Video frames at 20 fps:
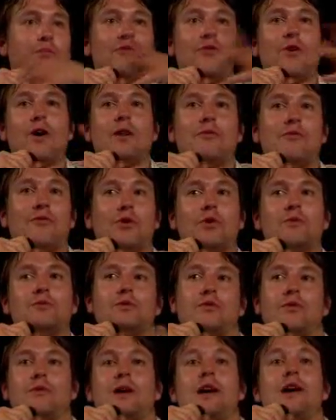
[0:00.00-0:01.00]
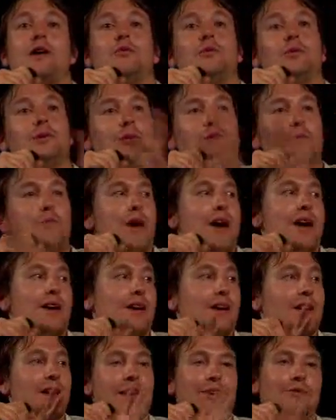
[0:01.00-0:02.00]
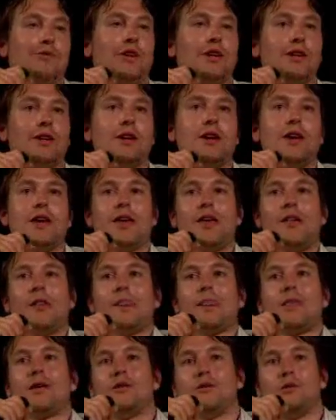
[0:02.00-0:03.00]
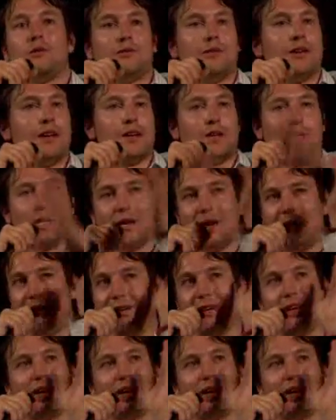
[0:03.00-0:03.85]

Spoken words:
5 films from now, we'll look back and have like, you know,